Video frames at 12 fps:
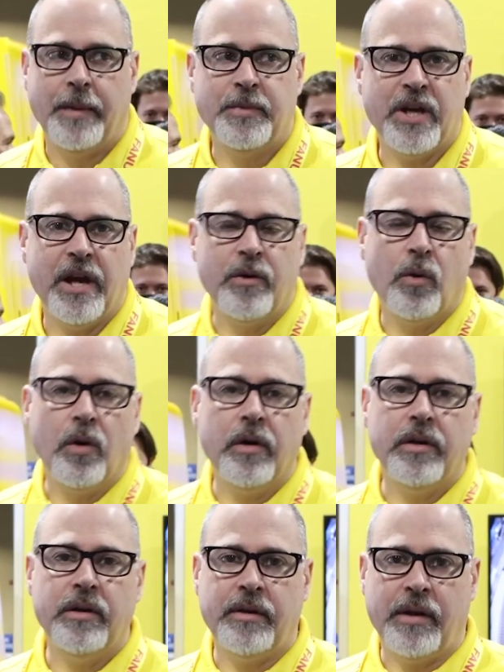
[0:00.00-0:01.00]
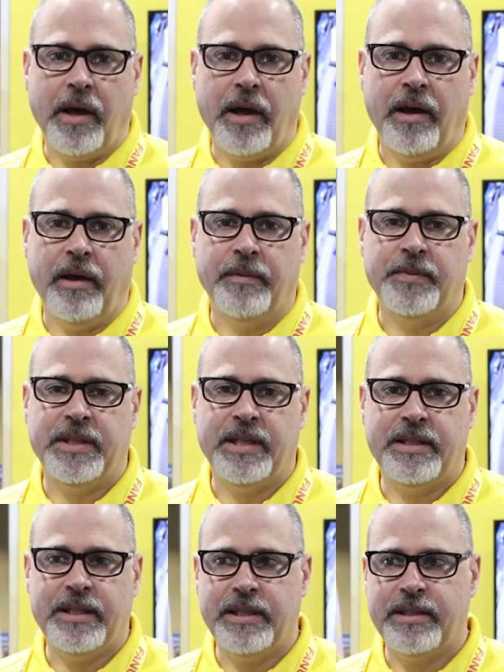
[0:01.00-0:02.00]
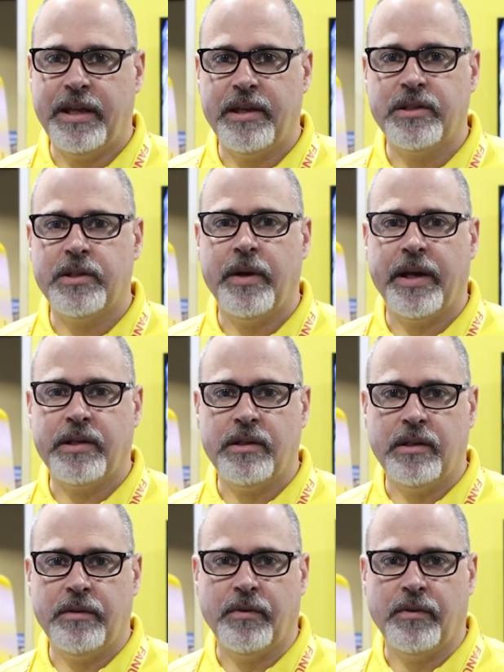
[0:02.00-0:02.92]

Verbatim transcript: I'm John Horn, CNC Sales Director